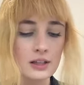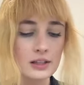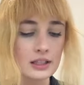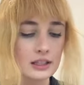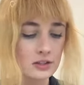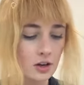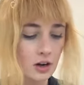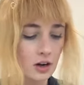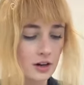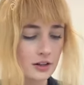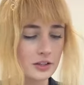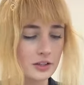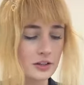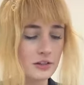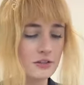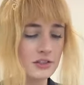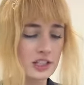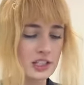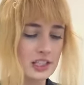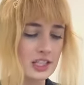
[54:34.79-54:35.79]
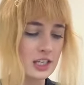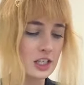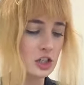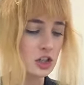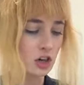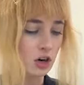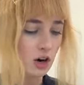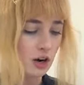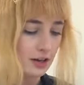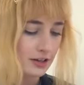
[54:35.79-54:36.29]
These are also vintage,
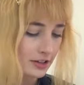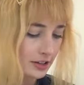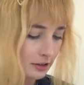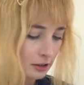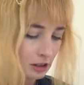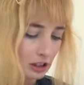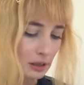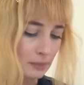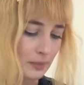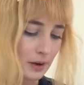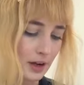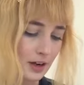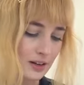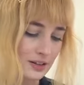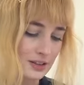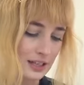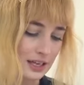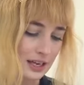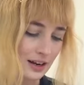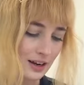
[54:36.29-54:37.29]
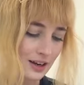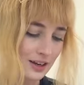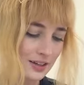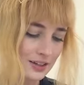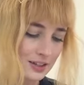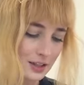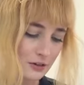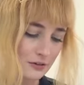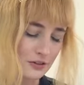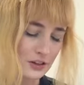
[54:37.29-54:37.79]
they're also clip-ons, they
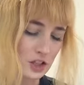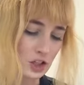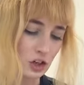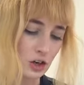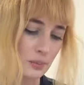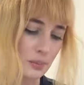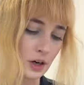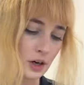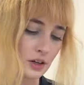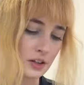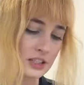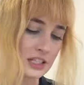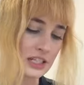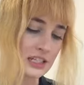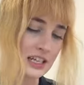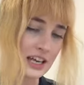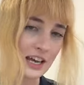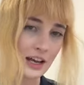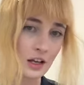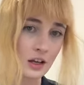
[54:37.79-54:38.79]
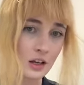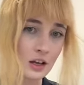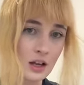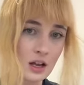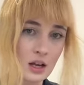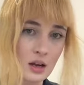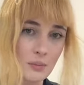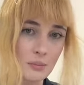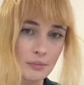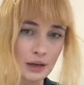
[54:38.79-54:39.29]
also feature a pearl detail,
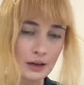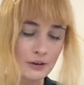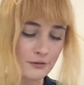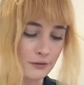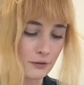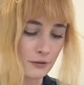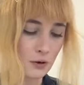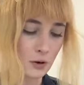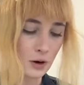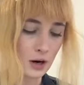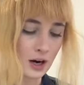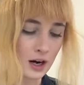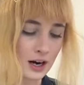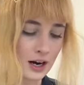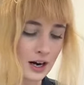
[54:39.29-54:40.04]
but for